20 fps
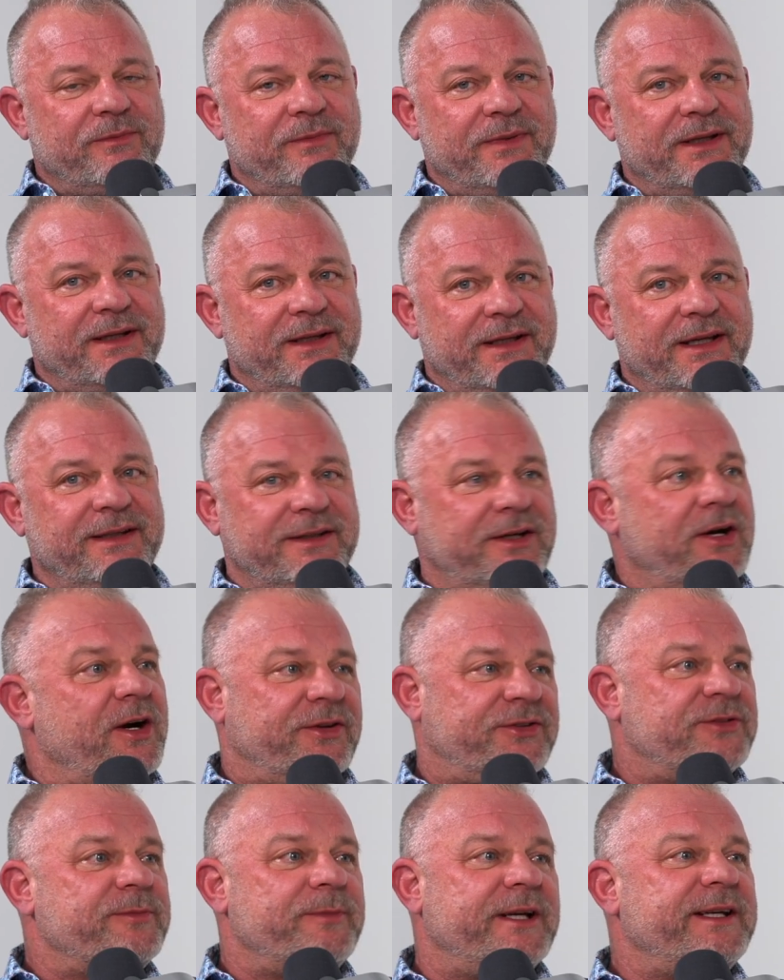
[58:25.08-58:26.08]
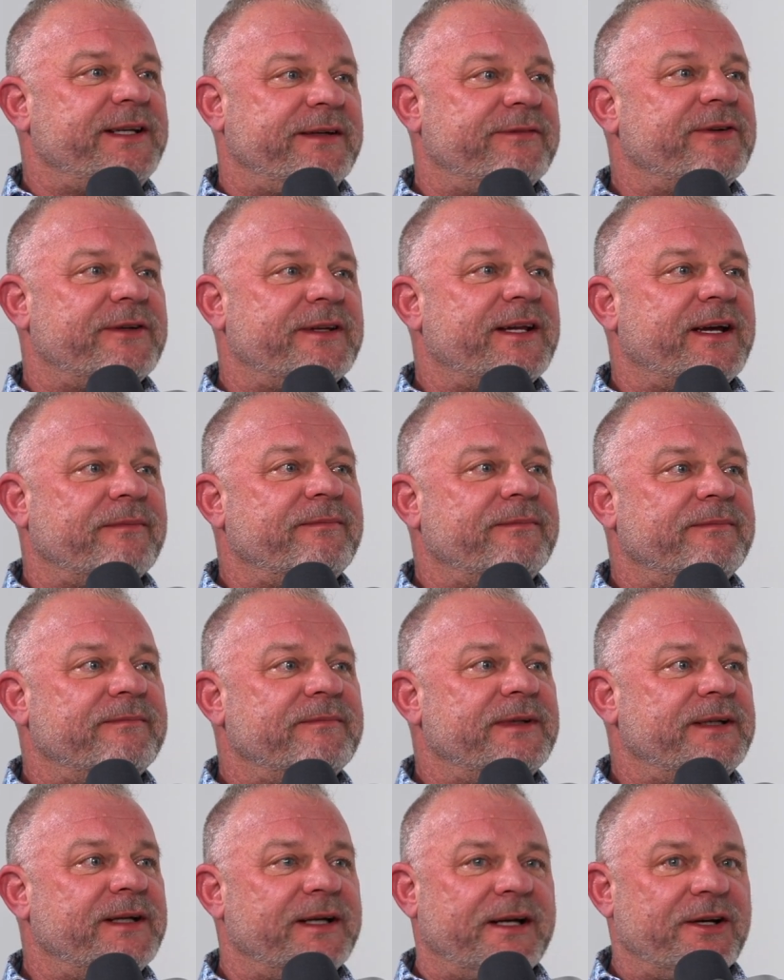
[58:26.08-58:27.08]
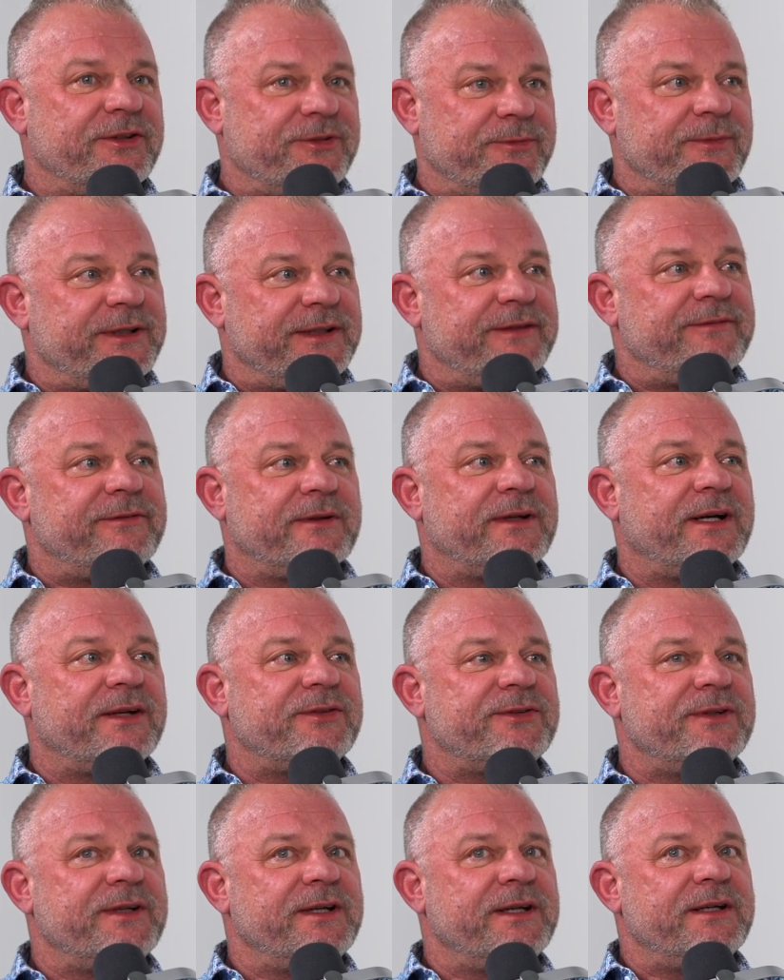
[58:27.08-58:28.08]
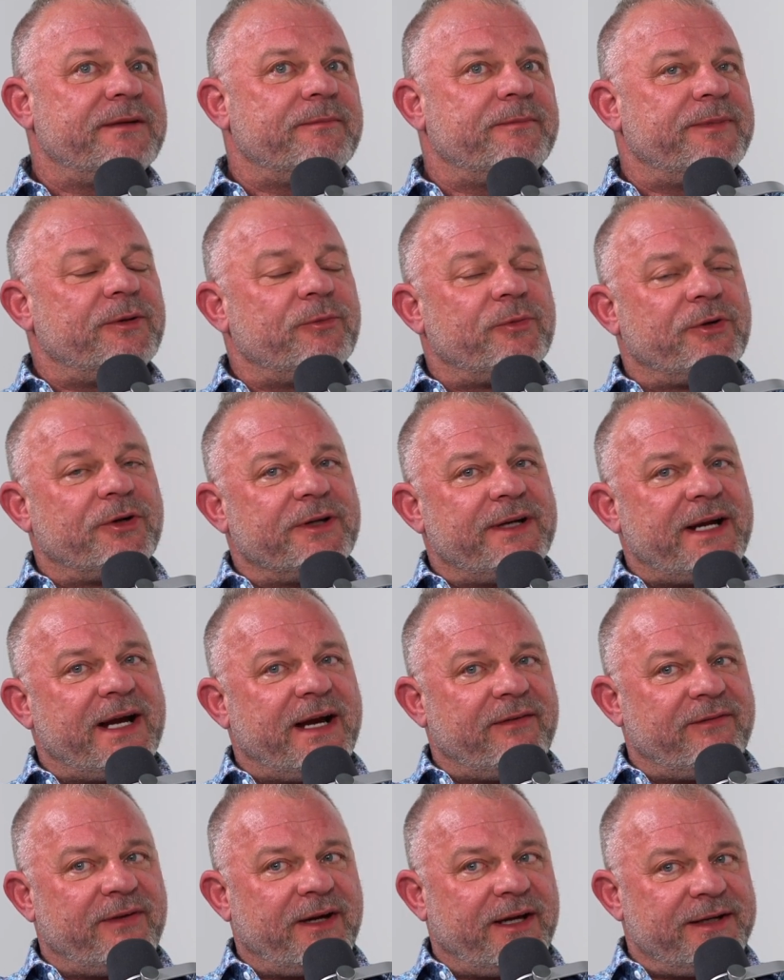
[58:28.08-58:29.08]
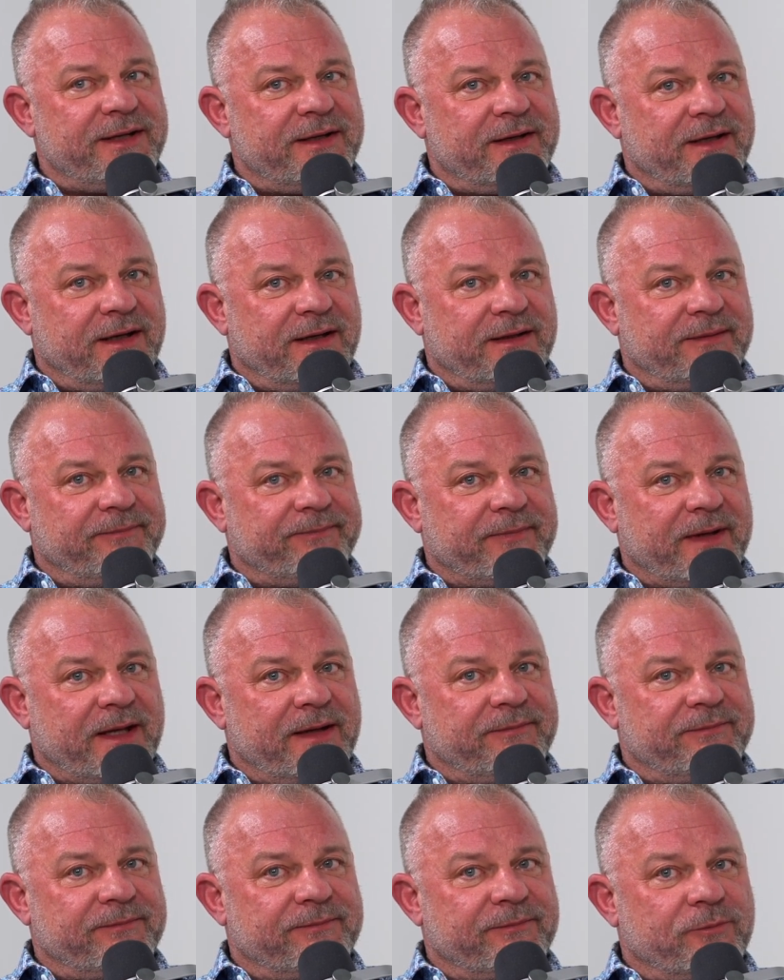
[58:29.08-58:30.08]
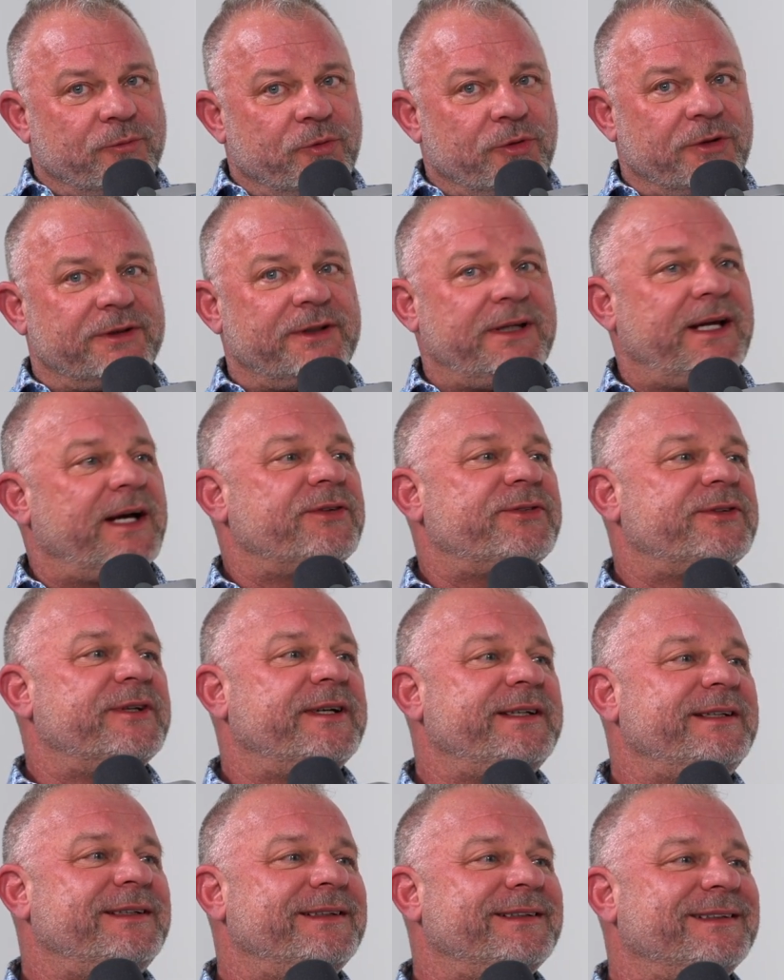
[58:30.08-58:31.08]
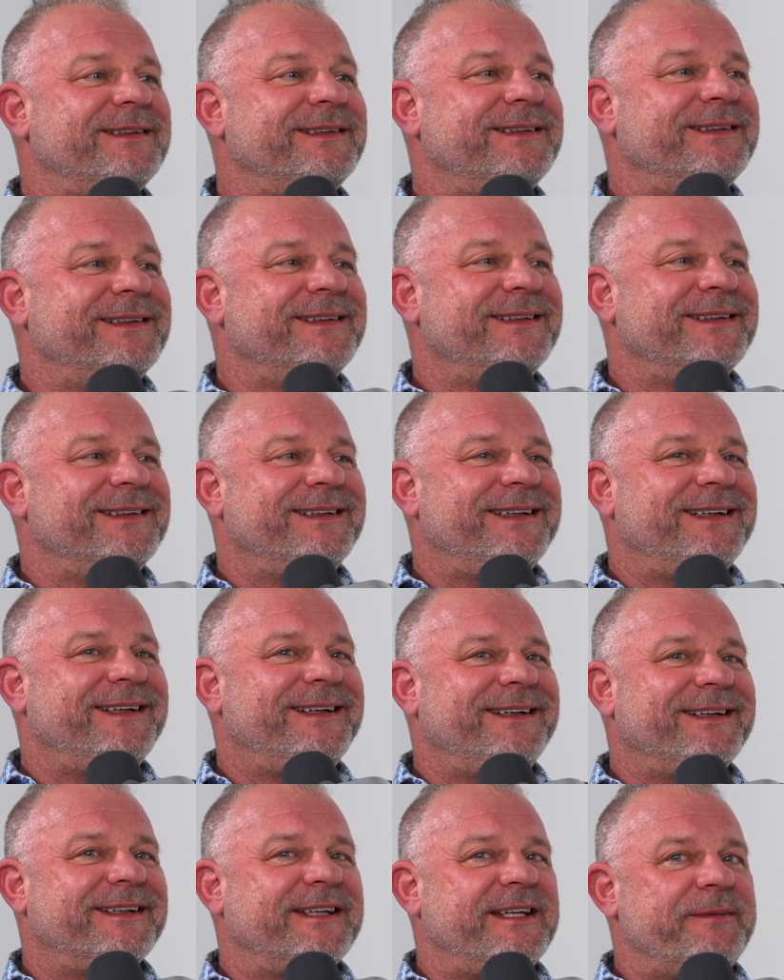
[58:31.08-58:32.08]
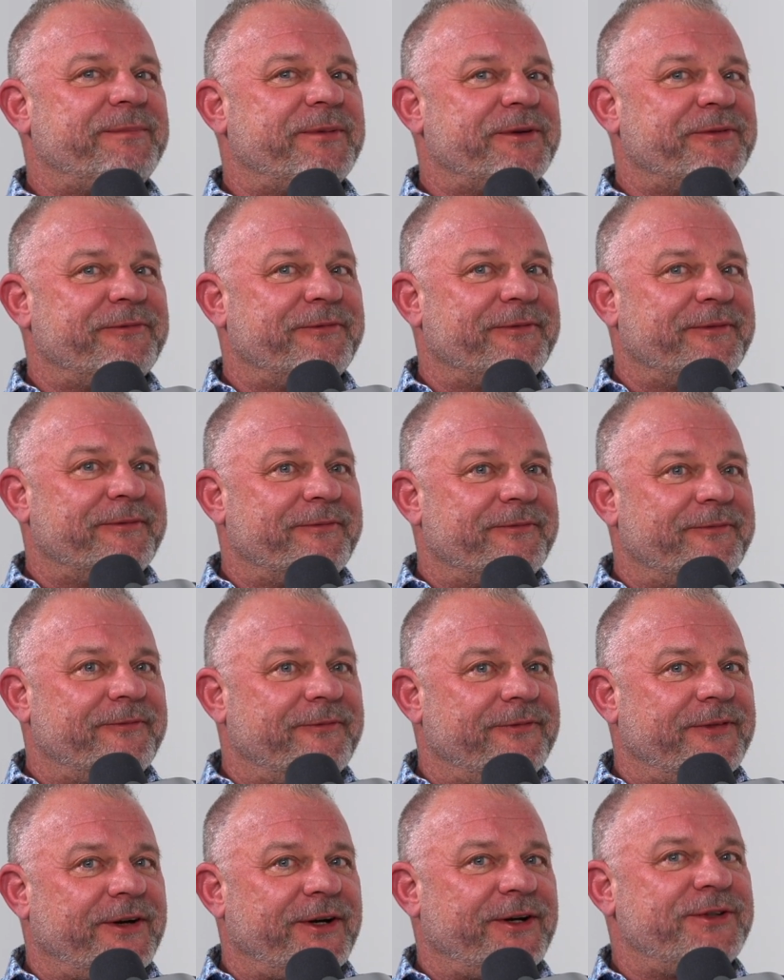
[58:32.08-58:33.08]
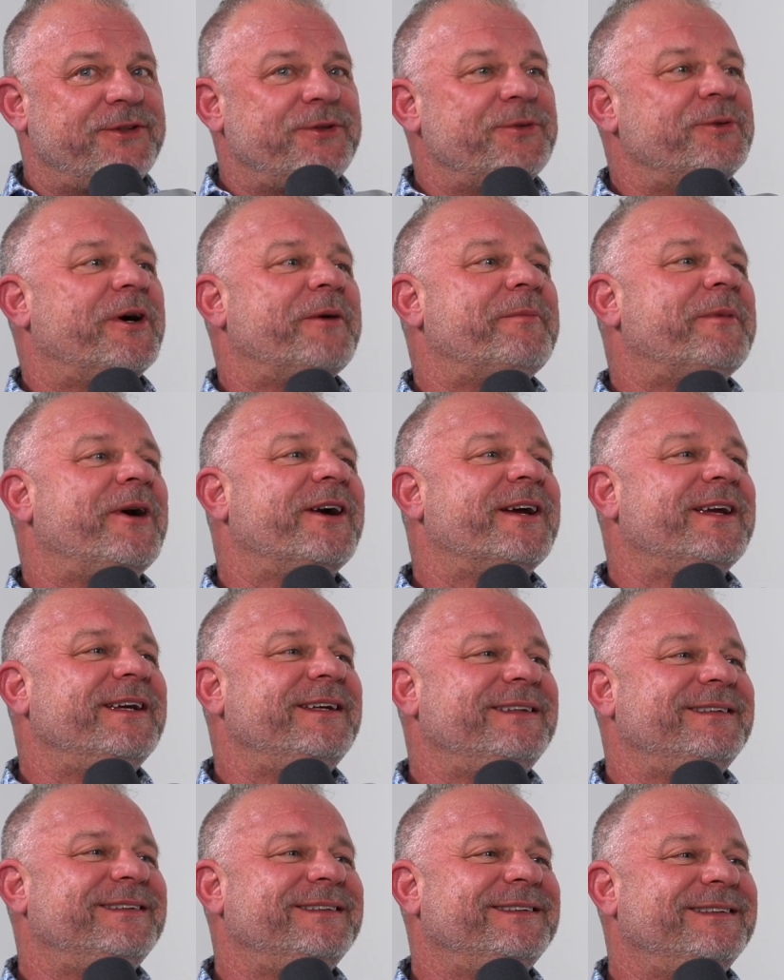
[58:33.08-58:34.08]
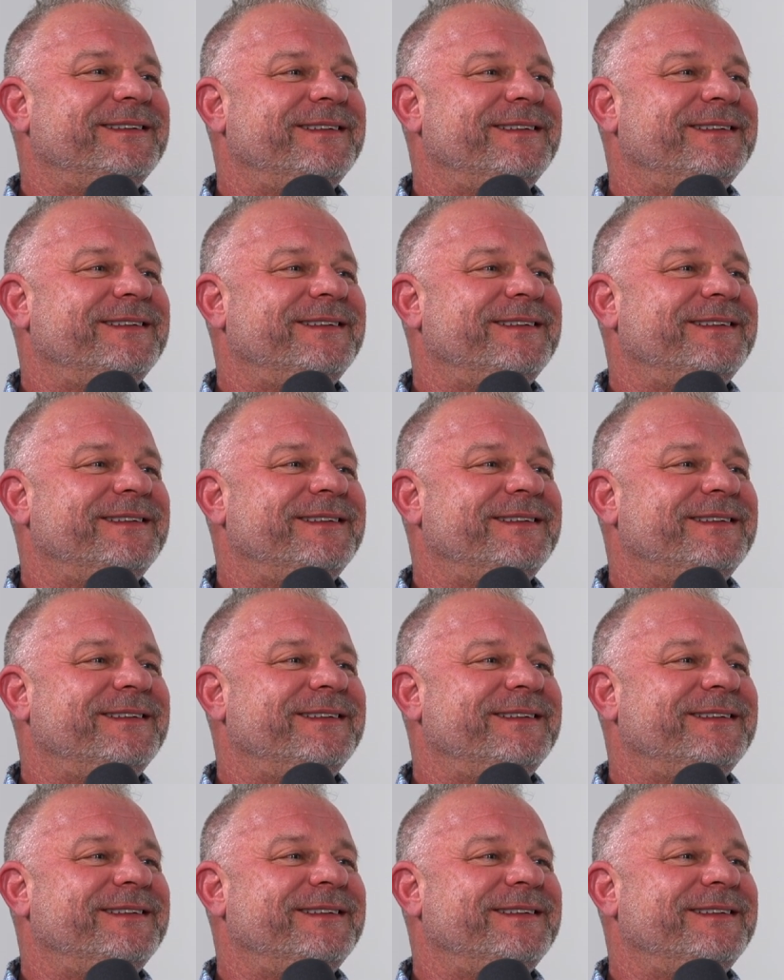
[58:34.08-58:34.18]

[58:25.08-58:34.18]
It costs money for them and it costs money for us, but we're going to have a world-class site, keep it very to our market.